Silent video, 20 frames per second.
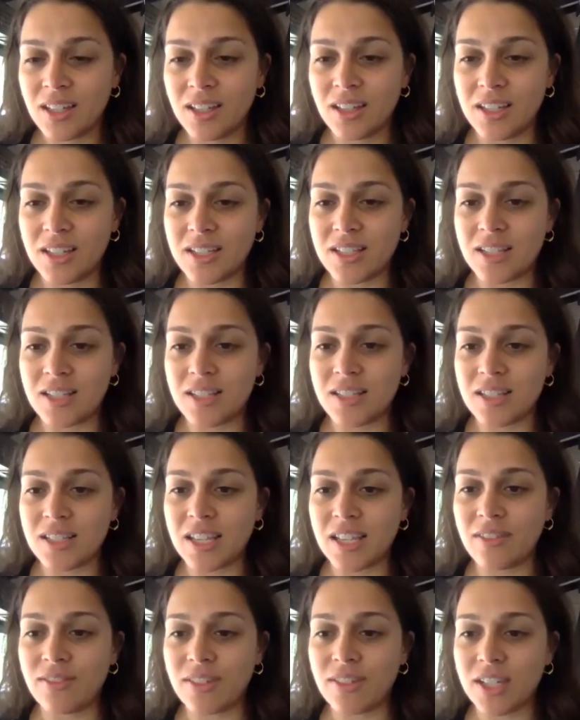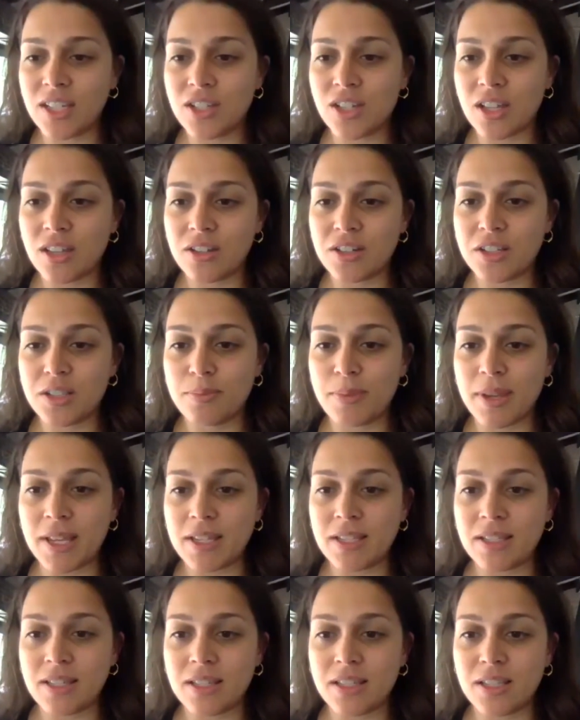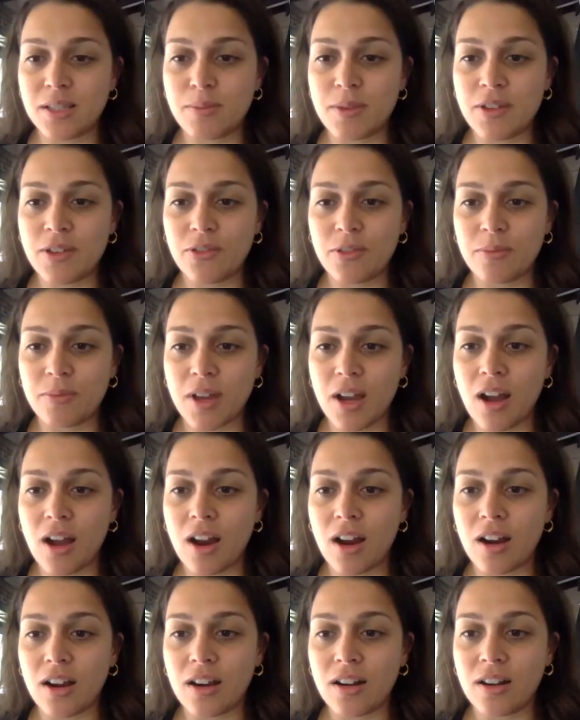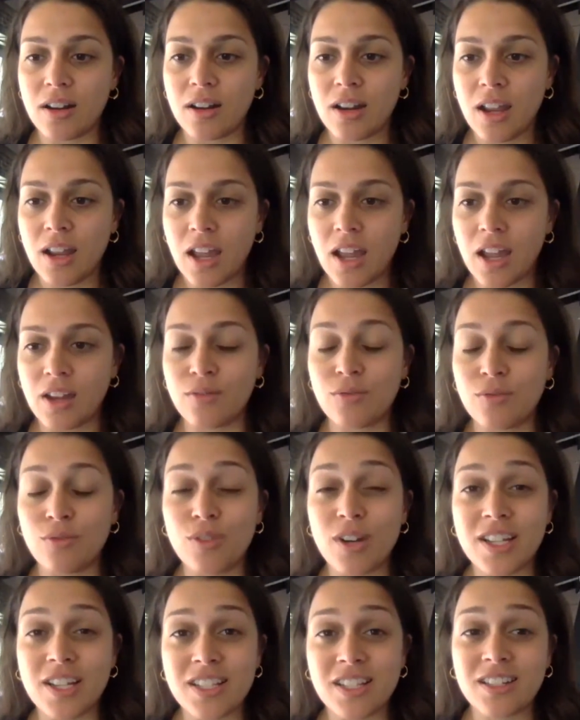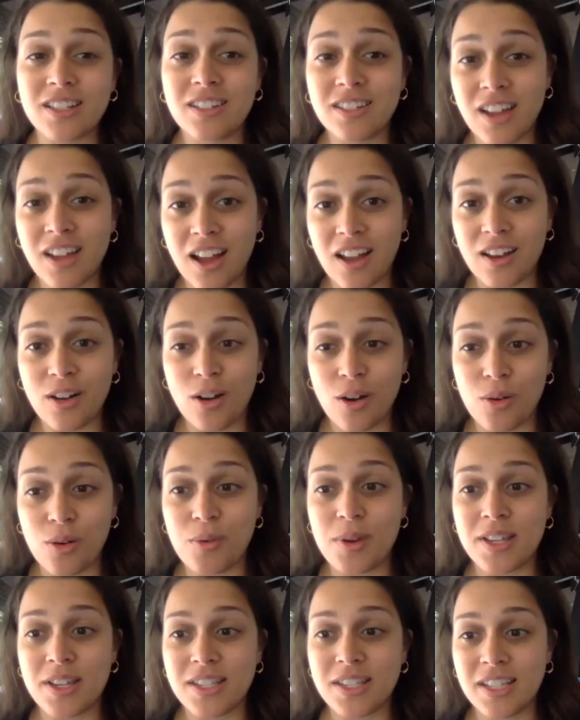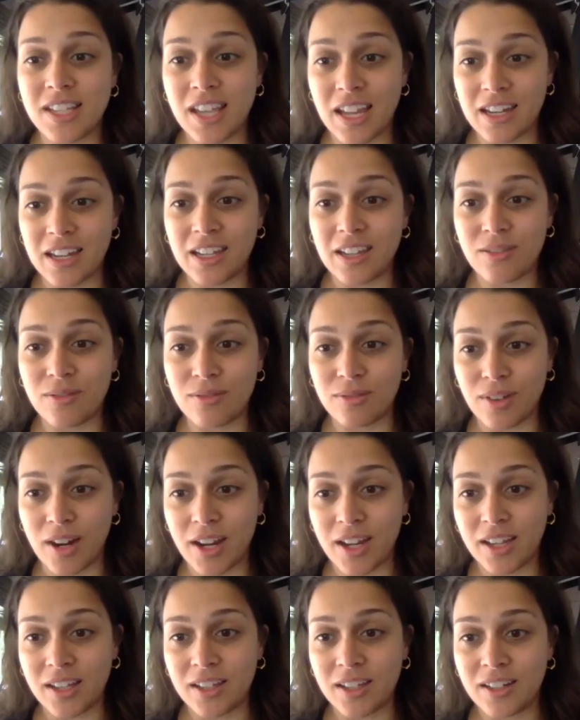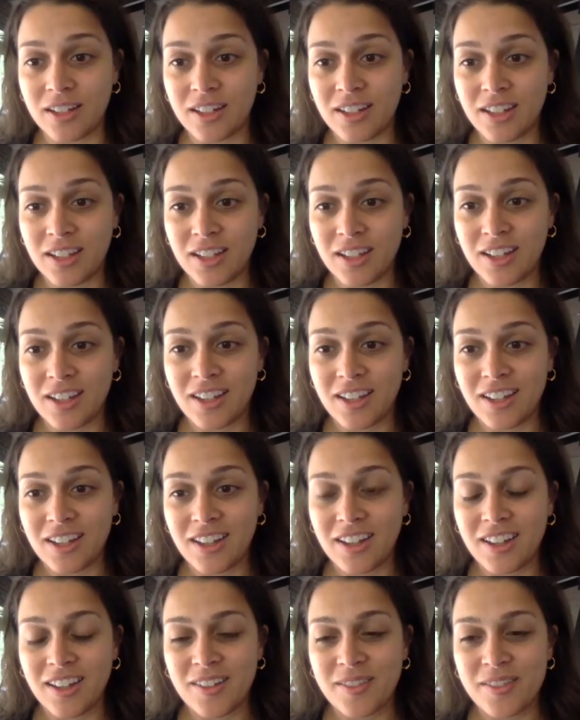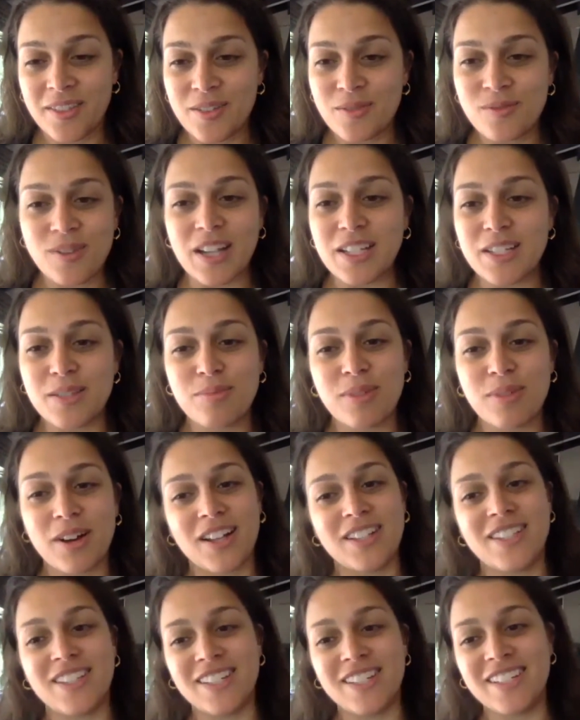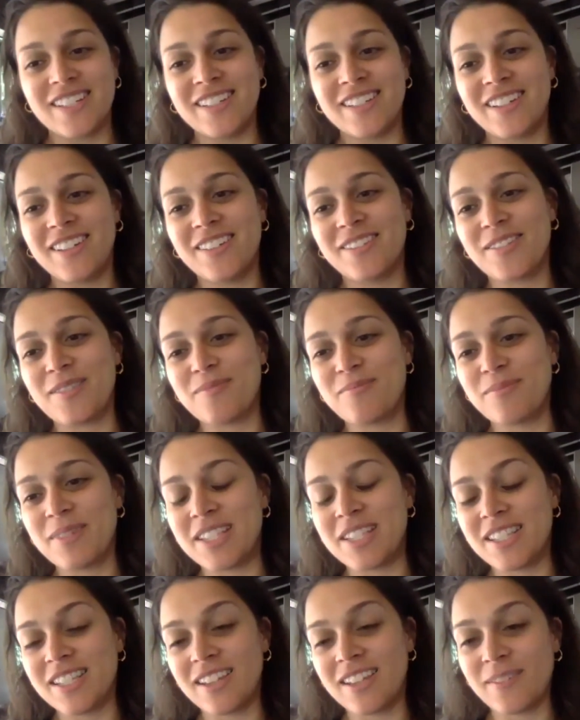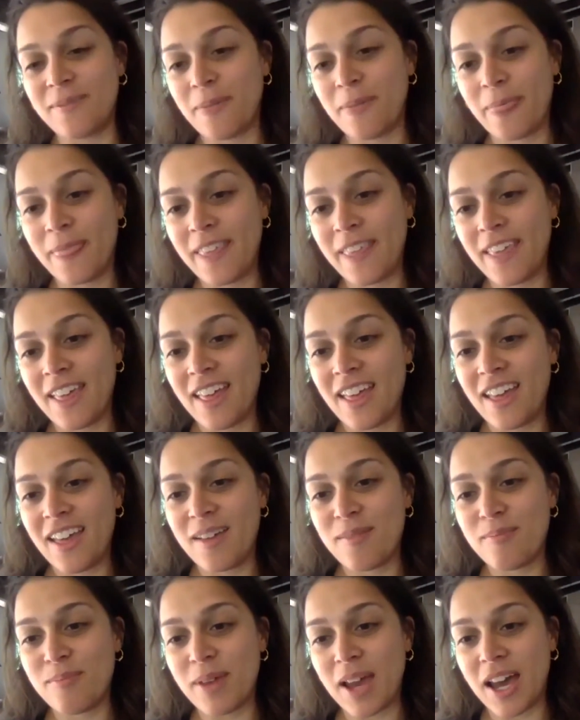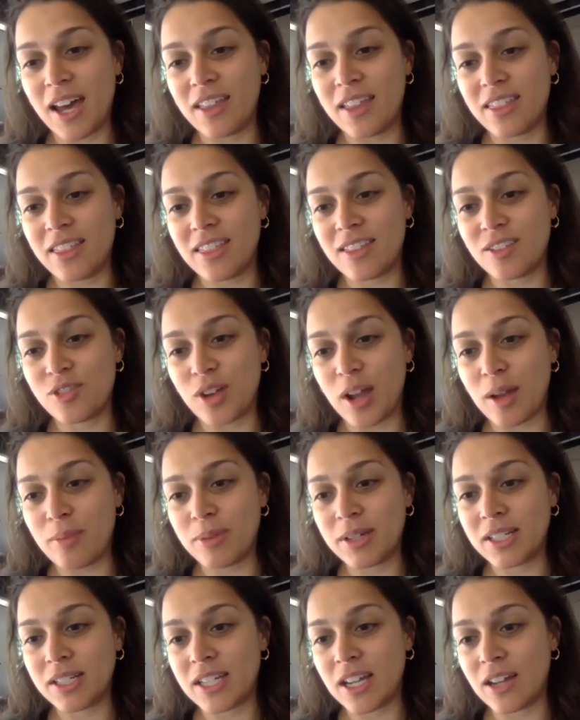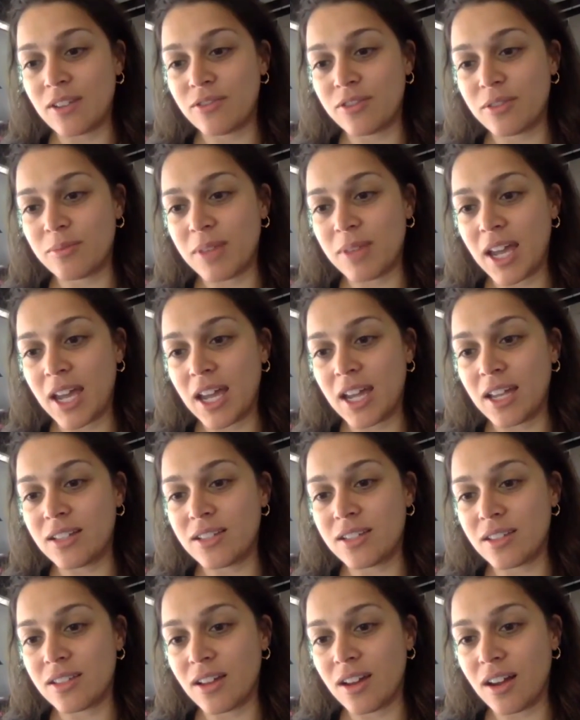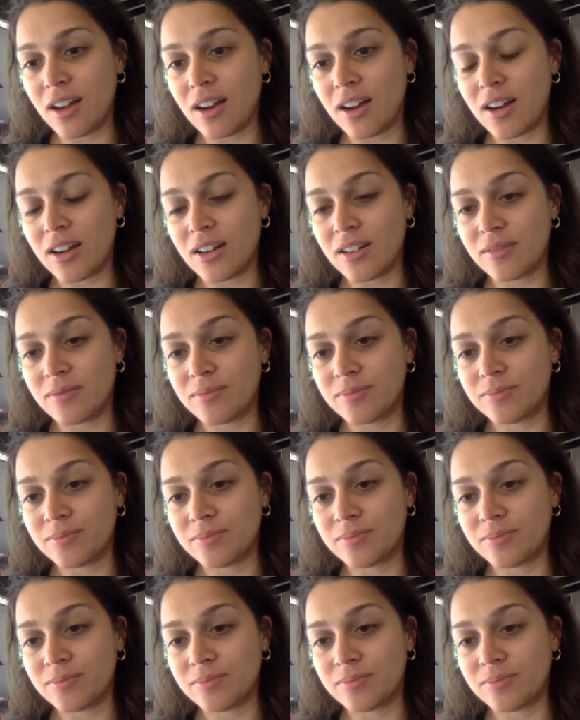Lisa says, giving each other space to speak from the heart and risk not always getting it right. Reciprocity from Missy. Beth, dropping down from the head to the heart.